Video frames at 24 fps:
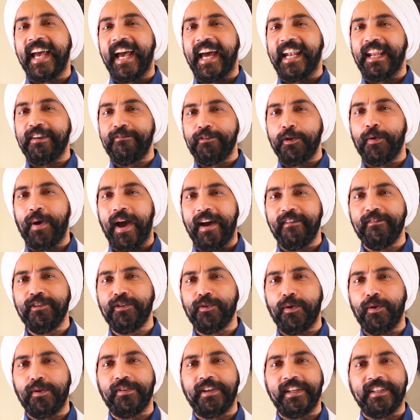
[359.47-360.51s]
And if you haven't
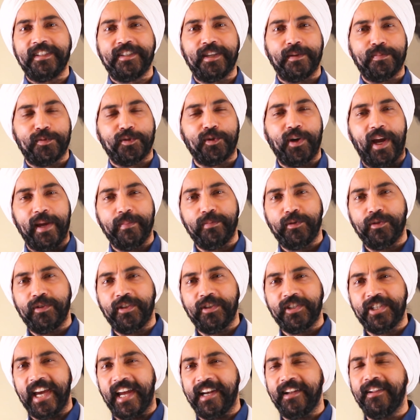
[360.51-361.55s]
already subscribed to
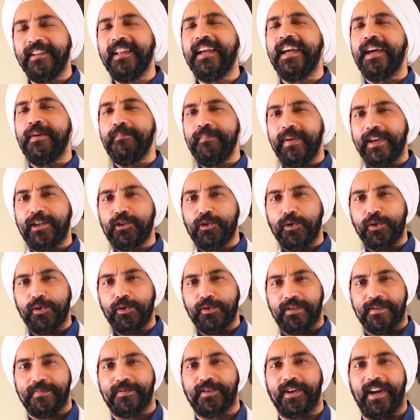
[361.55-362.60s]
the channel, make sure you
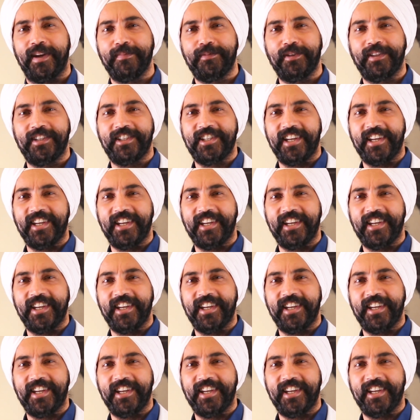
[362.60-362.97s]
subscribe to the